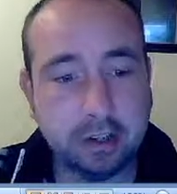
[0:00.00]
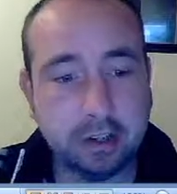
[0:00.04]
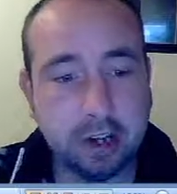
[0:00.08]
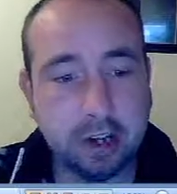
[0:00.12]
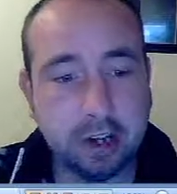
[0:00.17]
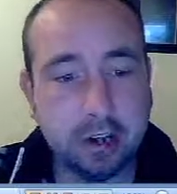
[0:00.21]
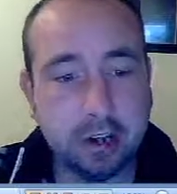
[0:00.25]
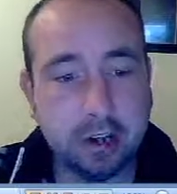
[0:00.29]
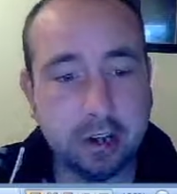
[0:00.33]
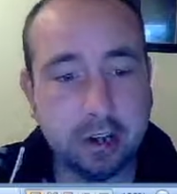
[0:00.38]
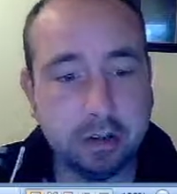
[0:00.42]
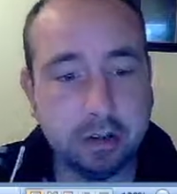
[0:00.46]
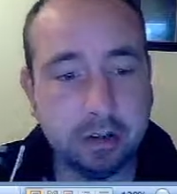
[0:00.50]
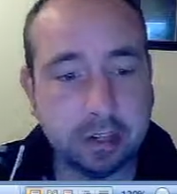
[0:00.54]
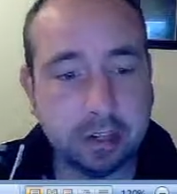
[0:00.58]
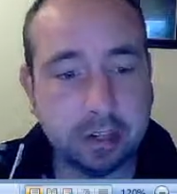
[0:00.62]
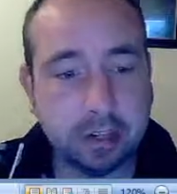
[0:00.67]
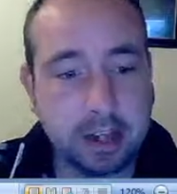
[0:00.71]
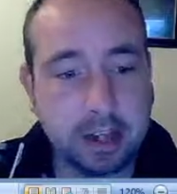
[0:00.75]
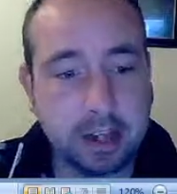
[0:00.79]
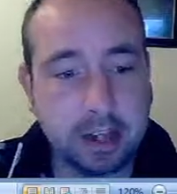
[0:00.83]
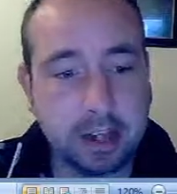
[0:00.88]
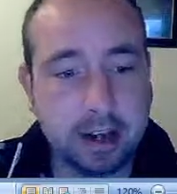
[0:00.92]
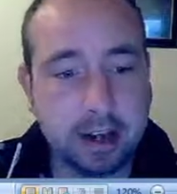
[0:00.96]
You can
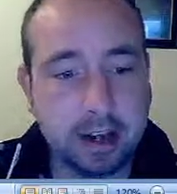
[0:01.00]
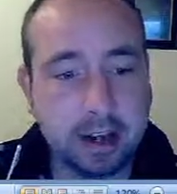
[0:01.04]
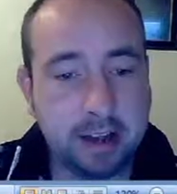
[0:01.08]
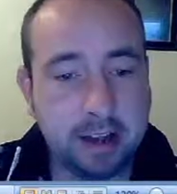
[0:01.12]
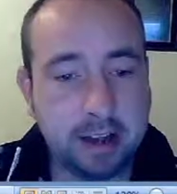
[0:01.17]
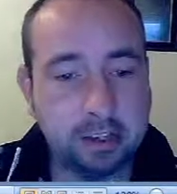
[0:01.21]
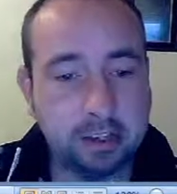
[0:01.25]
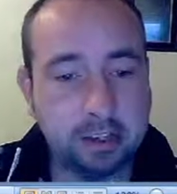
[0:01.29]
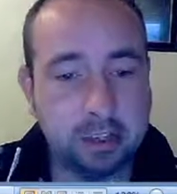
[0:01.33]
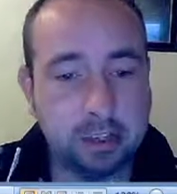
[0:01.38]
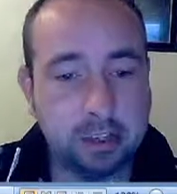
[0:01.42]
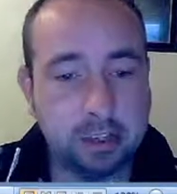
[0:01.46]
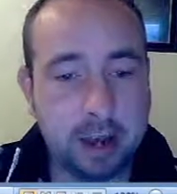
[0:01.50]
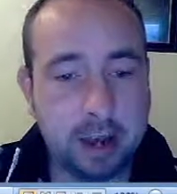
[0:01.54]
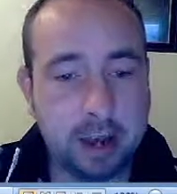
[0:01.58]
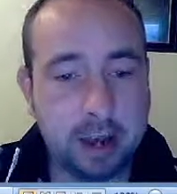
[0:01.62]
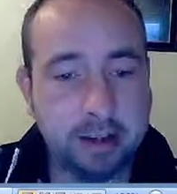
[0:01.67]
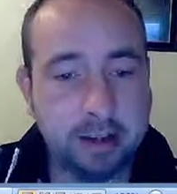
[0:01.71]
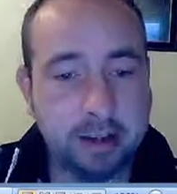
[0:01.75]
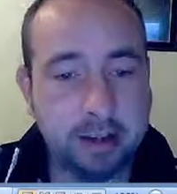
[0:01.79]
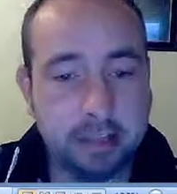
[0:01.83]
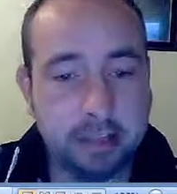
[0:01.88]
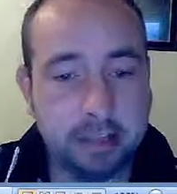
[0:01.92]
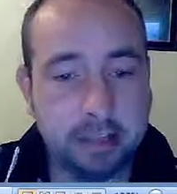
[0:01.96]
telnet to any
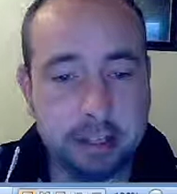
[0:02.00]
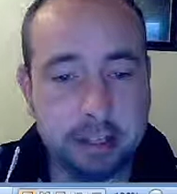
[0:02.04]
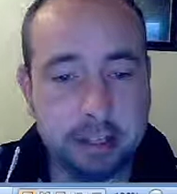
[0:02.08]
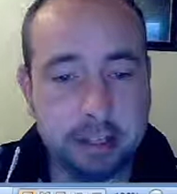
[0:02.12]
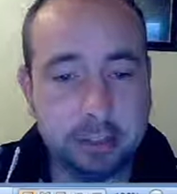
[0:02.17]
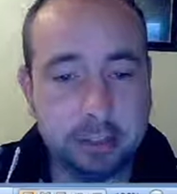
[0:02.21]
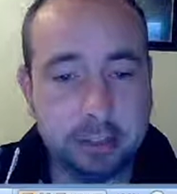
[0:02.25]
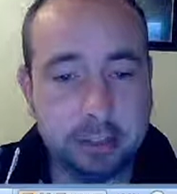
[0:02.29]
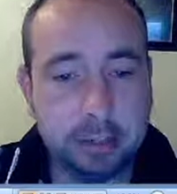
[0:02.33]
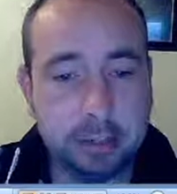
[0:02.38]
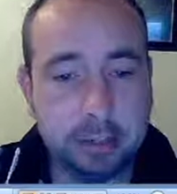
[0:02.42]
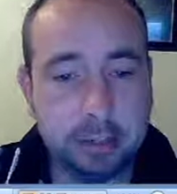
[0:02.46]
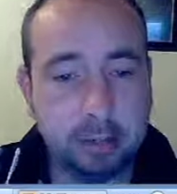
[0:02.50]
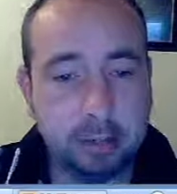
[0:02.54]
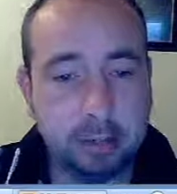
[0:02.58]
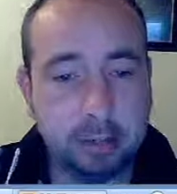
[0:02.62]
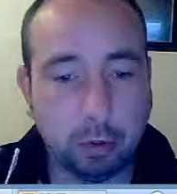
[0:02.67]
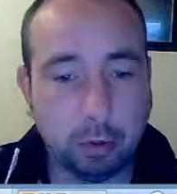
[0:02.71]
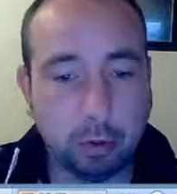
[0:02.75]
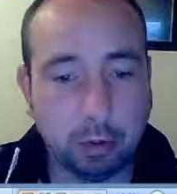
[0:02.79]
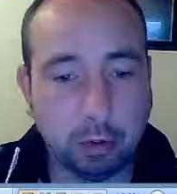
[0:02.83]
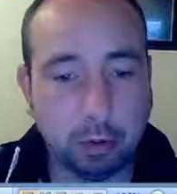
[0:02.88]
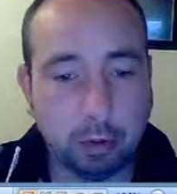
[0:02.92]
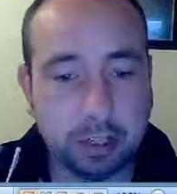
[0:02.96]
TCP
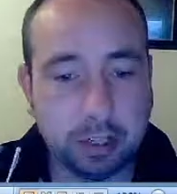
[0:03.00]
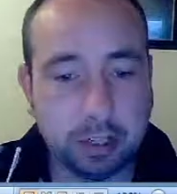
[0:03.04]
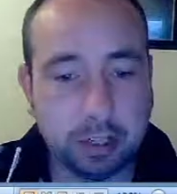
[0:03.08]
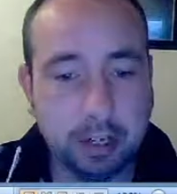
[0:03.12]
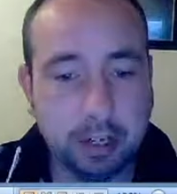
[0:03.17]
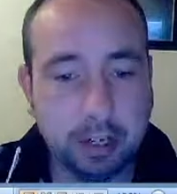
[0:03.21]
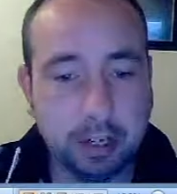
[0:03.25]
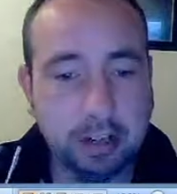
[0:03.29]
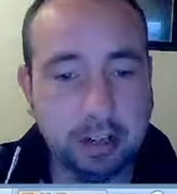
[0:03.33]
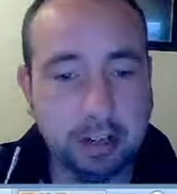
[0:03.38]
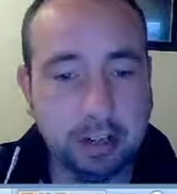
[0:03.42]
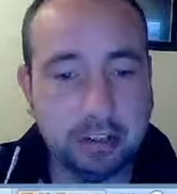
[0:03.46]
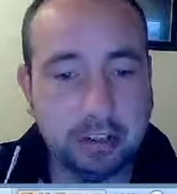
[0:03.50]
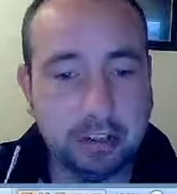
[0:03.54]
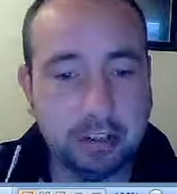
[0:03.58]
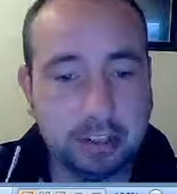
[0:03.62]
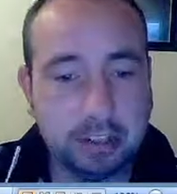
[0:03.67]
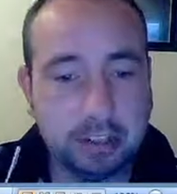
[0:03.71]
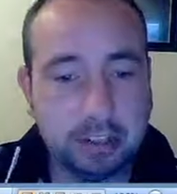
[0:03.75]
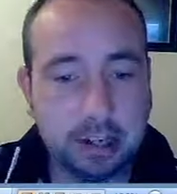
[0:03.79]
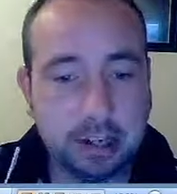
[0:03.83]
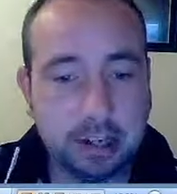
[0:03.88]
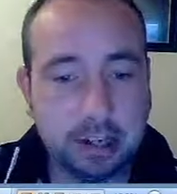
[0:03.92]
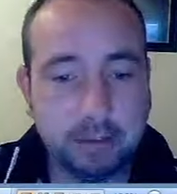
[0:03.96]
port to see
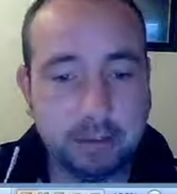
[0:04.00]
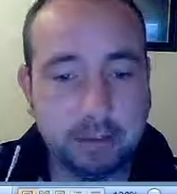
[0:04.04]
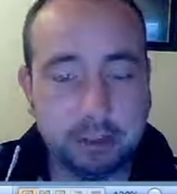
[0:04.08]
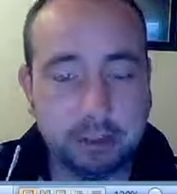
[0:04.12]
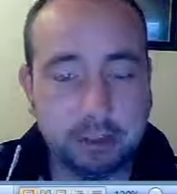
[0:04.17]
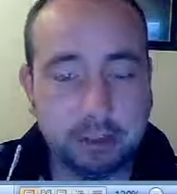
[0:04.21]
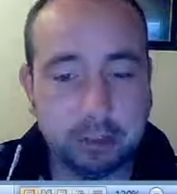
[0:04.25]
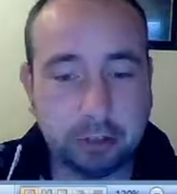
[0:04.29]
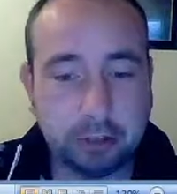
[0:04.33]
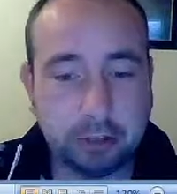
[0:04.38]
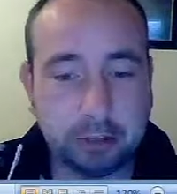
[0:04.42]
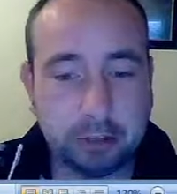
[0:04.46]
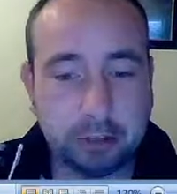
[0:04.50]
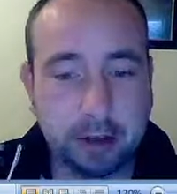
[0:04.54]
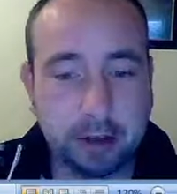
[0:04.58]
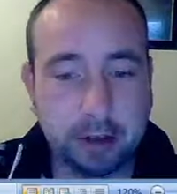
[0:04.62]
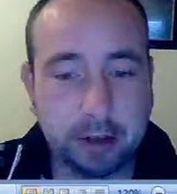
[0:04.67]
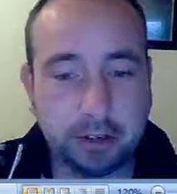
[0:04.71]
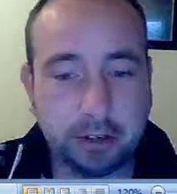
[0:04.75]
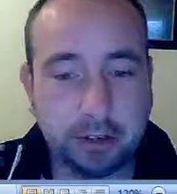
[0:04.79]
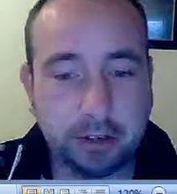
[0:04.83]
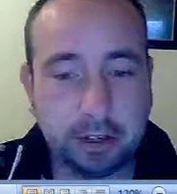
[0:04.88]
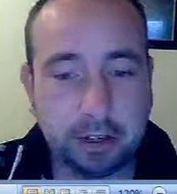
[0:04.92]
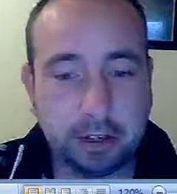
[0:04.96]
if it's
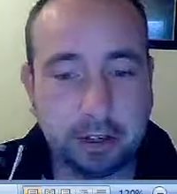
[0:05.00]
responding,